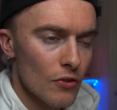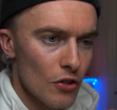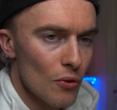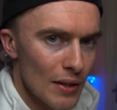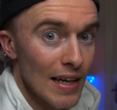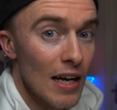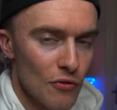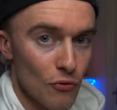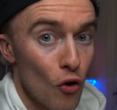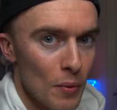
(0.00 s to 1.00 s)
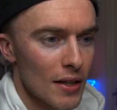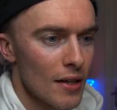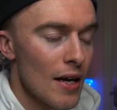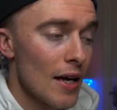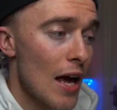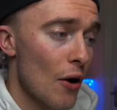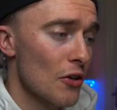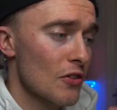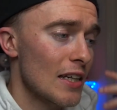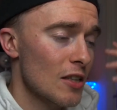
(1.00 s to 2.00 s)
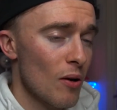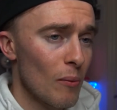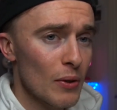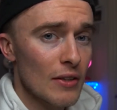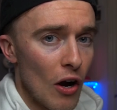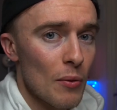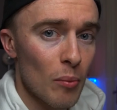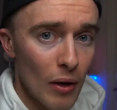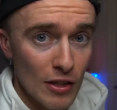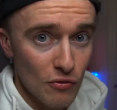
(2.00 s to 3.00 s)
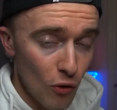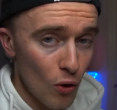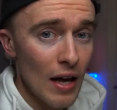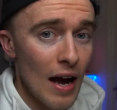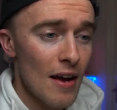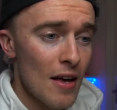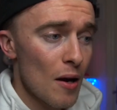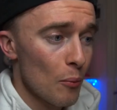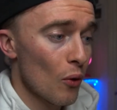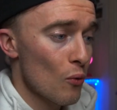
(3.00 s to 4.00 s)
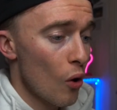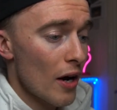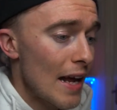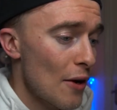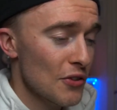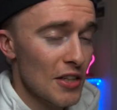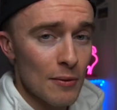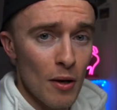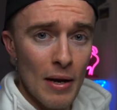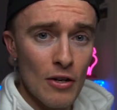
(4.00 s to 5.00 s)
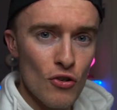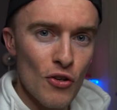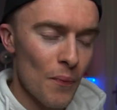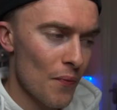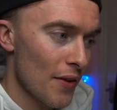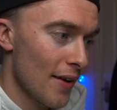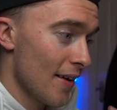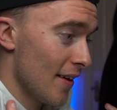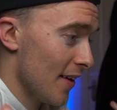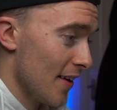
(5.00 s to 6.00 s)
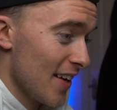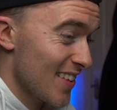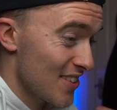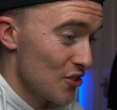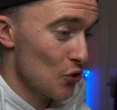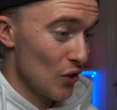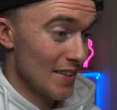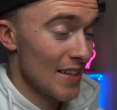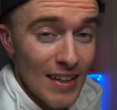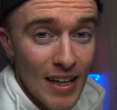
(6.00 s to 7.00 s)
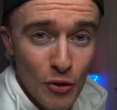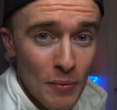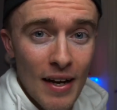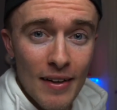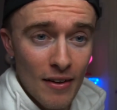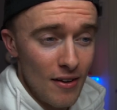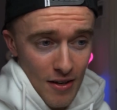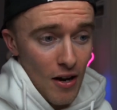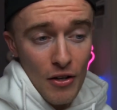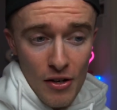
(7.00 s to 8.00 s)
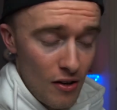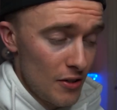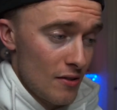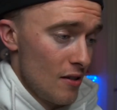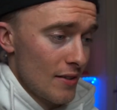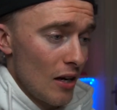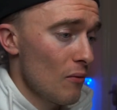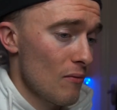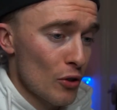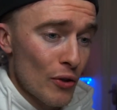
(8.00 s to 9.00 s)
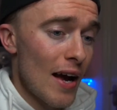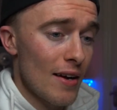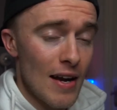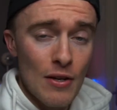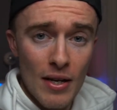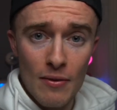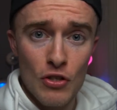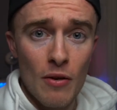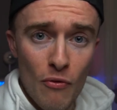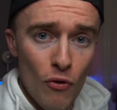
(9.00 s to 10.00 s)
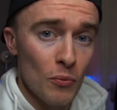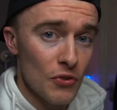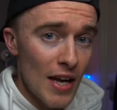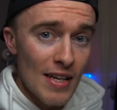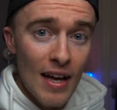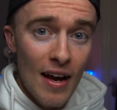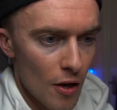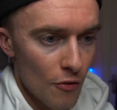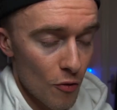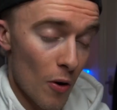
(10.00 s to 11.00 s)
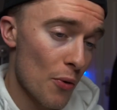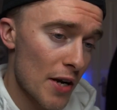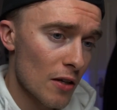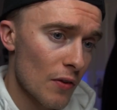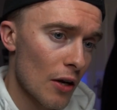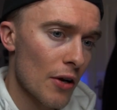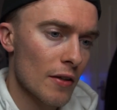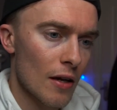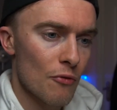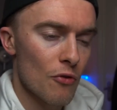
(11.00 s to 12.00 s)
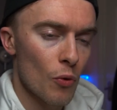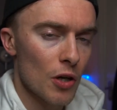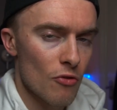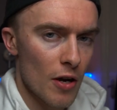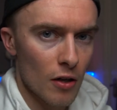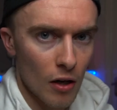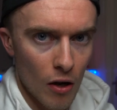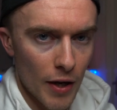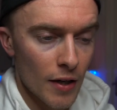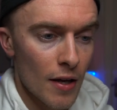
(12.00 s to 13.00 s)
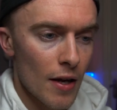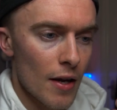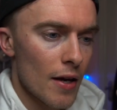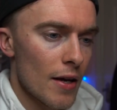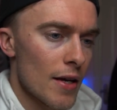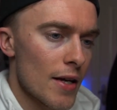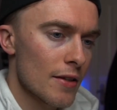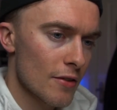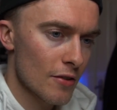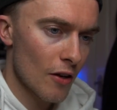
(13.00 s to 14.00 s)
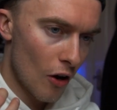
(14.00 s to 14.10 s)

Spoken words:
intense for me. Now I understand there's probably a time and a place for that, but right now sitting in my bedroom, it didn't click with me, and I don't regret any way, shape or form saying that. From my reading of the lyrics and from what I've read online, it's